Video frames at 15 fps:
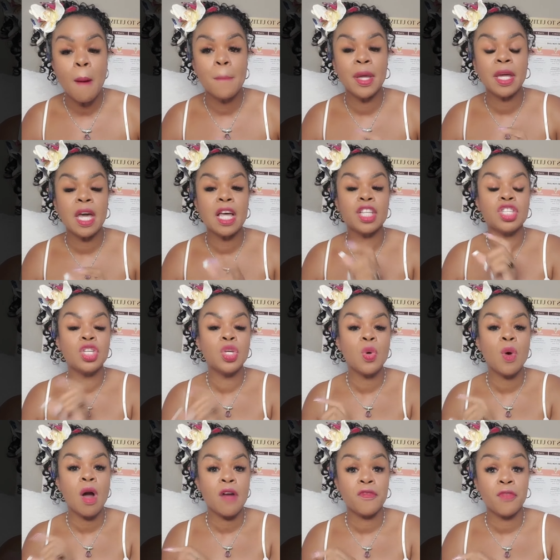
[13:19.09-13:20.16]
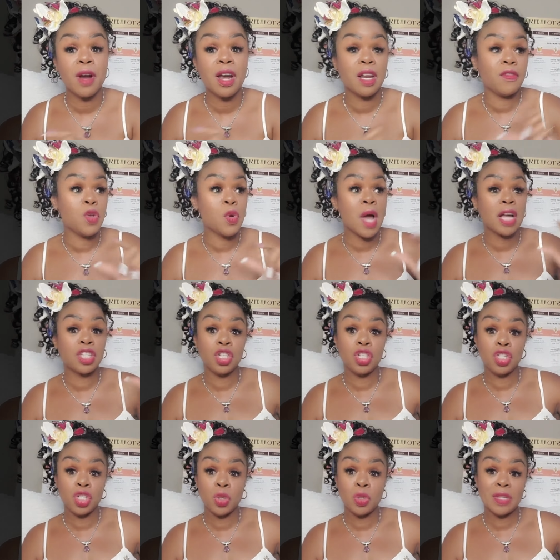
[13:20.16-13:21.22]
because you are afraid if you actually
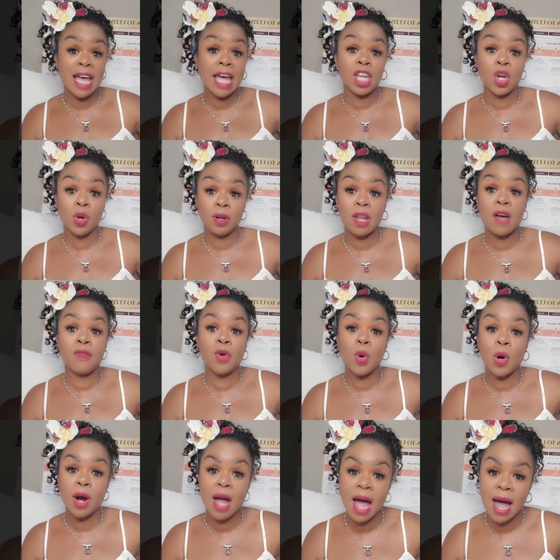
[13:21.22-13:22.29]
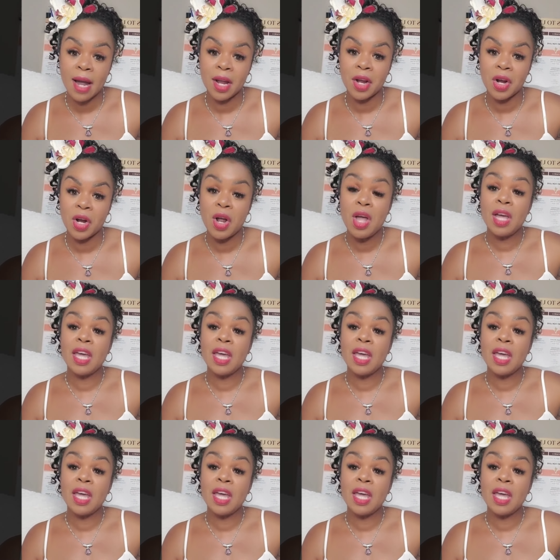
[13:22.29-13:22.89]
choose at your level or higher,